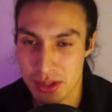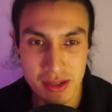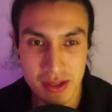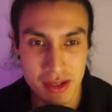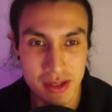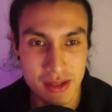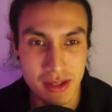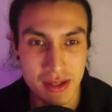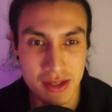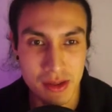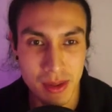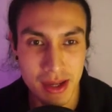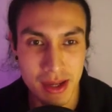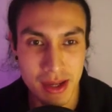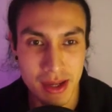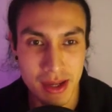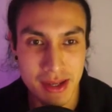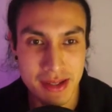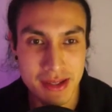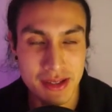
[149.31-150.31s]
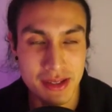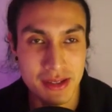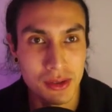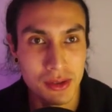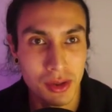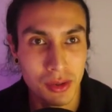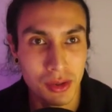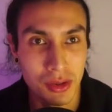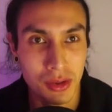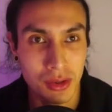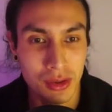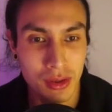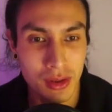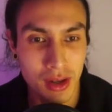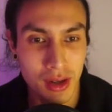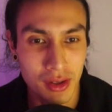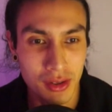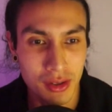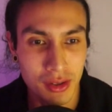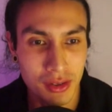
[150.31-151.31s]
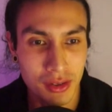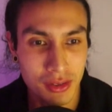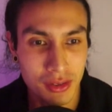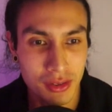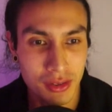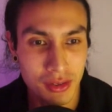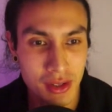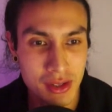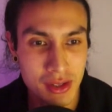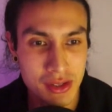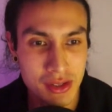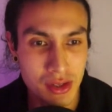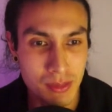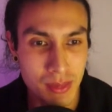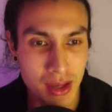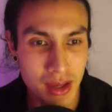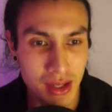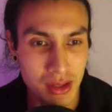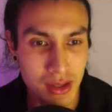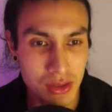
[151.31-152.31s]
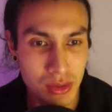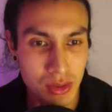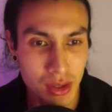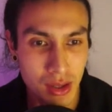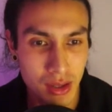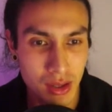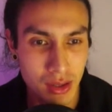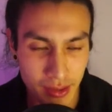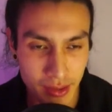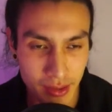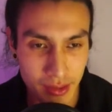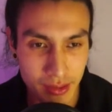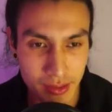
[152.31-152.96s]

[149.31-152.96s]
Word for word: database and scroll across to make a new column.